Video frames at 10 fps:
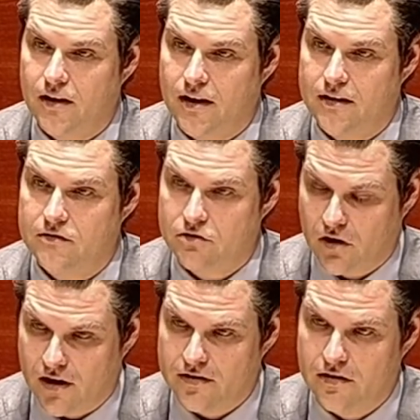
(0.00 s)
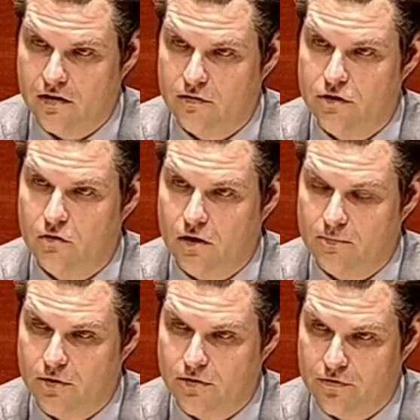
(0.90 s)
and sought an interview
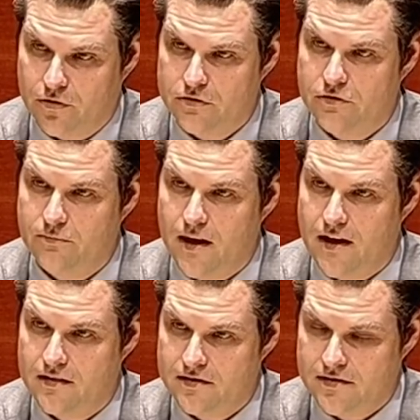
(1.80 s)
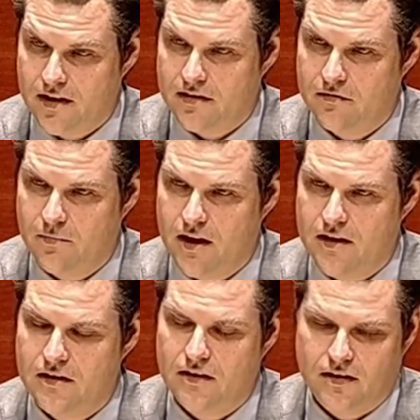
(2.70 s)
on both the 1st of May and the 2nd of
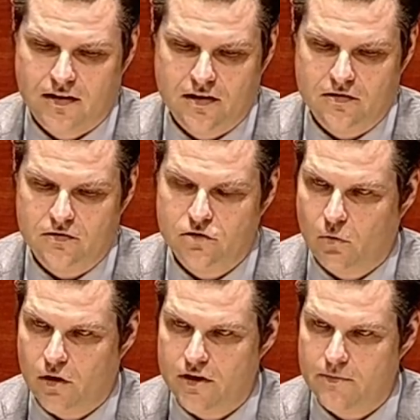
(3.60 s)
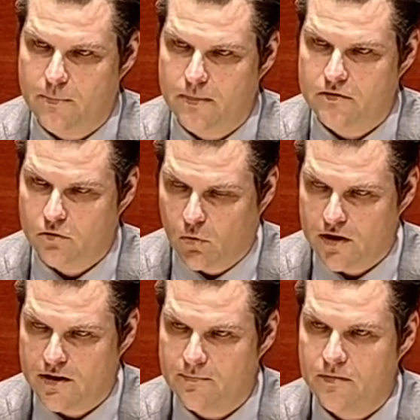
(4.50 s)
May in
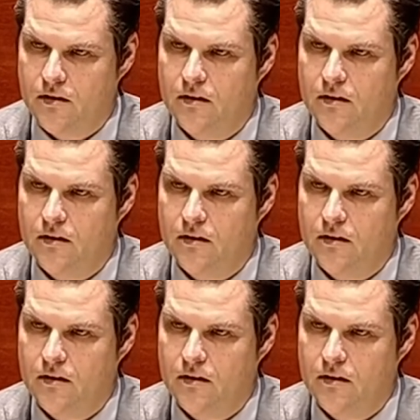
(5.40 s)
2020.